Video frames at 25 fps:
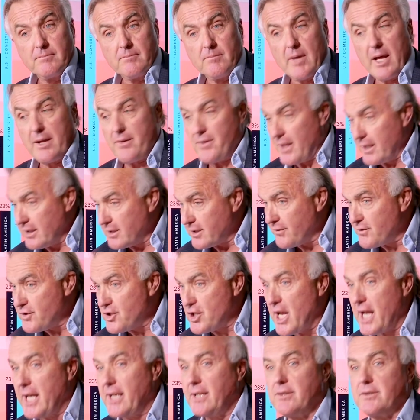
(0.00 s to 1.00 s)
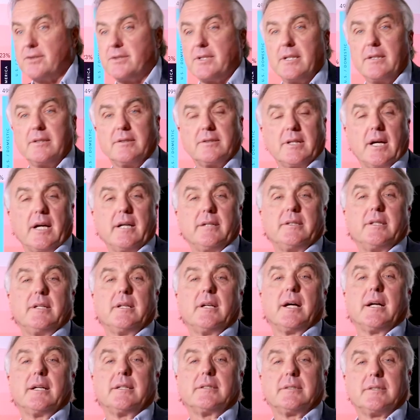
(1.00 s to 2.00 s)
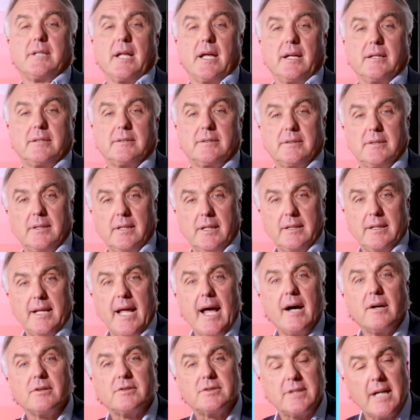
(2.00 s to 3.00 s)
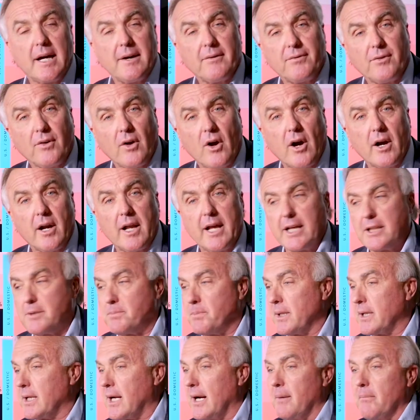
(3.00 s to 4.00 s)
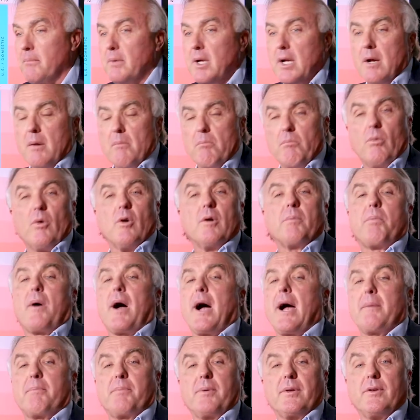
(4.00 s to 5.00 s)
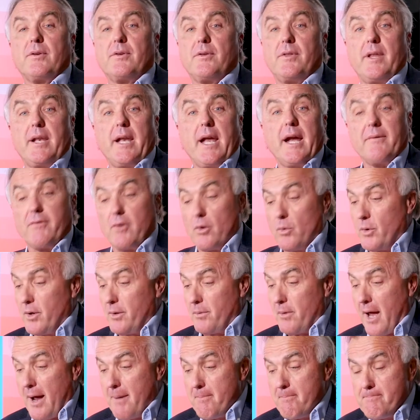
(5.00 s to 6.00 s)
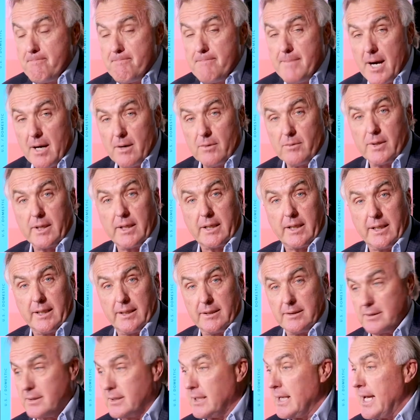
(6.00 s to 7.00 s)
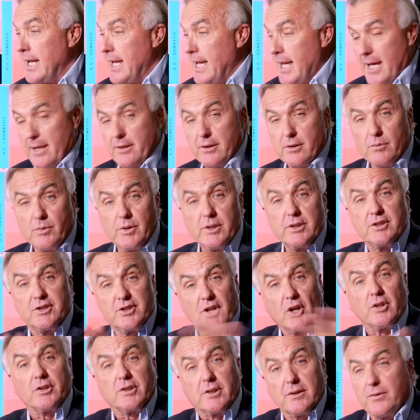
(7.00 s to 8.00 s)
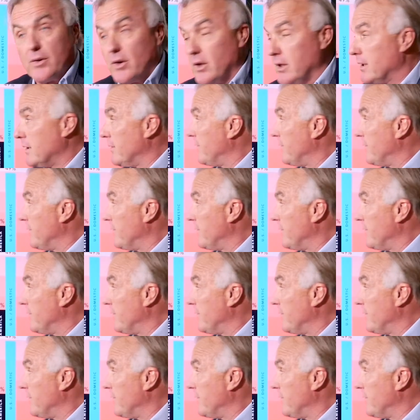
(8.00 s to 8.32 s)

And things have changed inside the United States. And now South Florida has become more popular than ever with Americans. And the result of all